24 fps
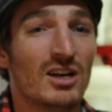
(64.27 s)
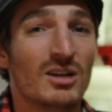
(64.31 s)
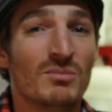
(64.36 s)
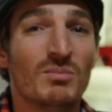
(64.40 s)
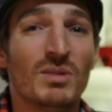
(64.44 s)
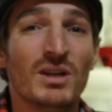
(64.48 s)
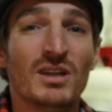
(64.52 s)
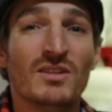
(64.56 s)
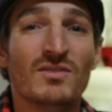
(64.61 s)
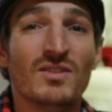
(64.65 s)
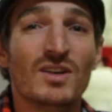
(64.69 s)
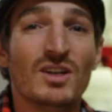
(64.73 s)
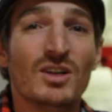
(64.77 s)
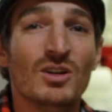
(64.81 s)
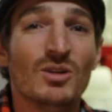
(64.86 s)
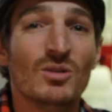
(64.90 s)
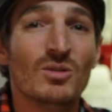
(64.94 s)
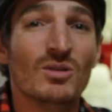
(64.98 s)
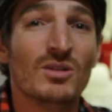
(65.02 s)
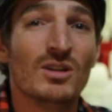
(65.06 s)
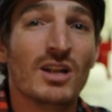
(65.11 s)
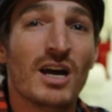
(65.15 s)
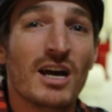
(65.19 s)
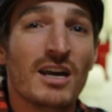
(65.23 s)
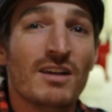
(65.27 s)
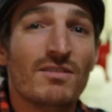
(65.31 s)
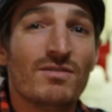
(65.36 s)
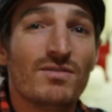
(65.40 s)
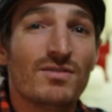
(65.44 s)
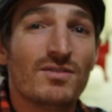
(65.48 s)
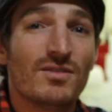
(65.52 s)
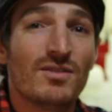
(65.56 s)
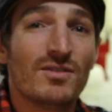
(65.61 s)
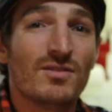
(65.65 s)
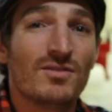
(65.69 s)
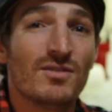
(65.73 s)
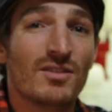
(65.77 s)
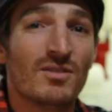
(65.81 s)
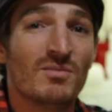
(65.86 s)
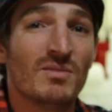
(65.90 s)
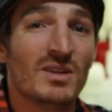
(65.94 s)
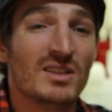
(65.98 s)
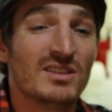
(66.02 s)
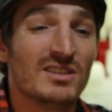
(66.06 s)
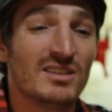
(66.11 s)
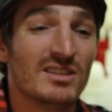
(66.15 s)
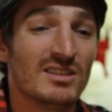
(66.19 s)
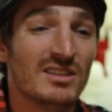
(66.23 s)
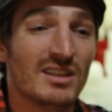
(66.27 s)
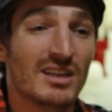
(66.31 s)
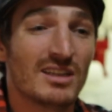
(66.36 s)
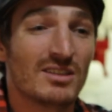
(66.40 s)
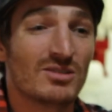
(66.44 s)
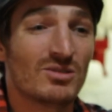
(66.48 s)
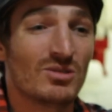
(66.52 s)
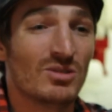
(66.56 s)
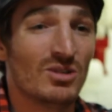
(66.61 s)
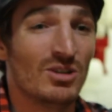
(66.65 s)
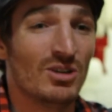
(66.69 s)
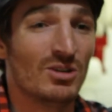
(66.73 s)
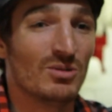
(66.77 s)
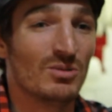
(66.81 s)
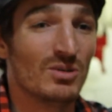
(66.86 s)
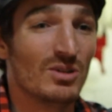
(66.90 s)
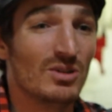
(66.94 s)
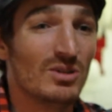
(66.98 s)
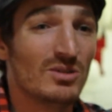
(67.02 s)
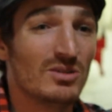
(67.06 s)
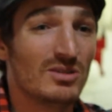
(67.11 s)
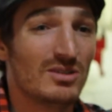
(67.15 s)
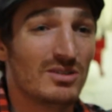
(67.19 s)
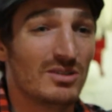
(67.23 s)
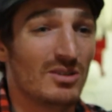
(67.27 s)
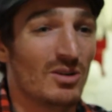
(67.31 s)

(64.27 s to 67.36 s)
on a bit of a new life from its industrial roots.